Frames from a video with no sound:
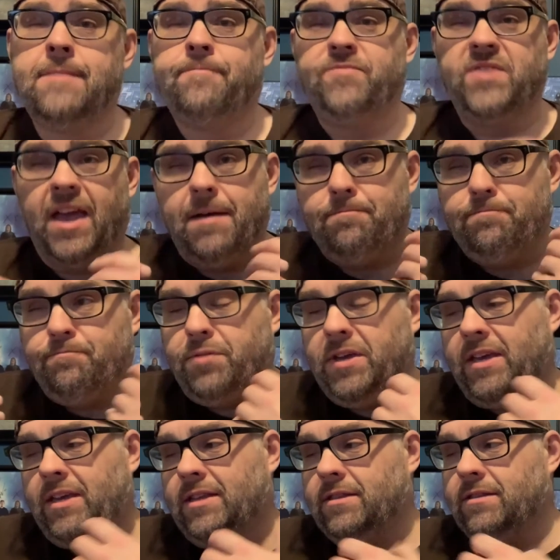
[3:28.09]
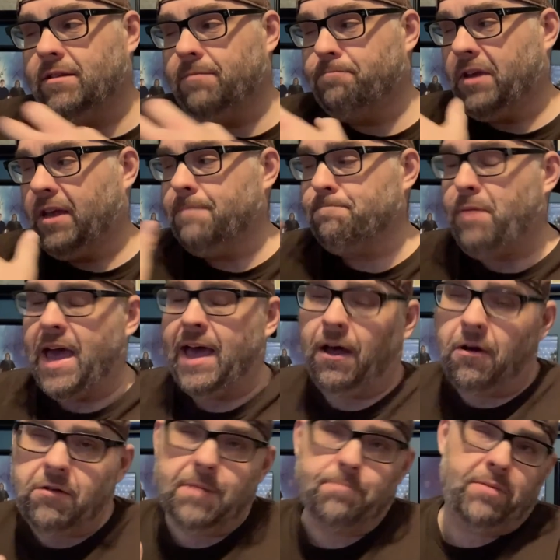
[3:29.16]
yet being
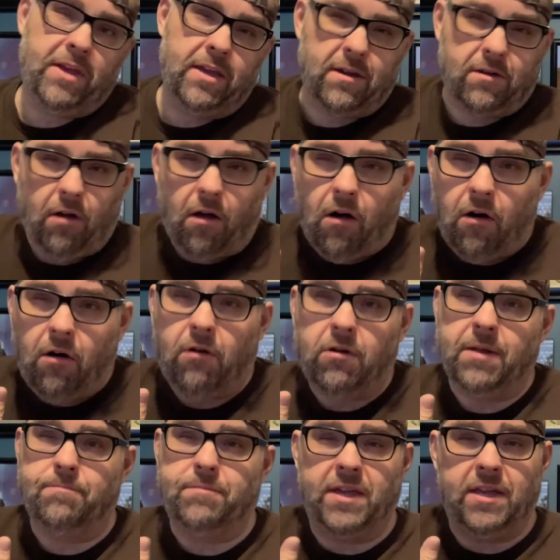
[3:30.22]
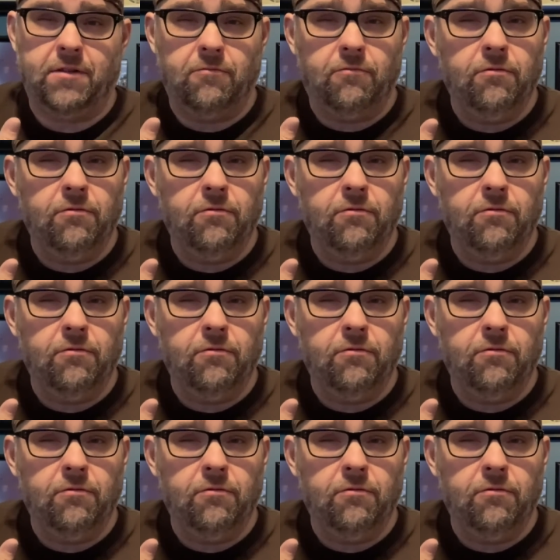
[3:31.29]
compelled and being called and being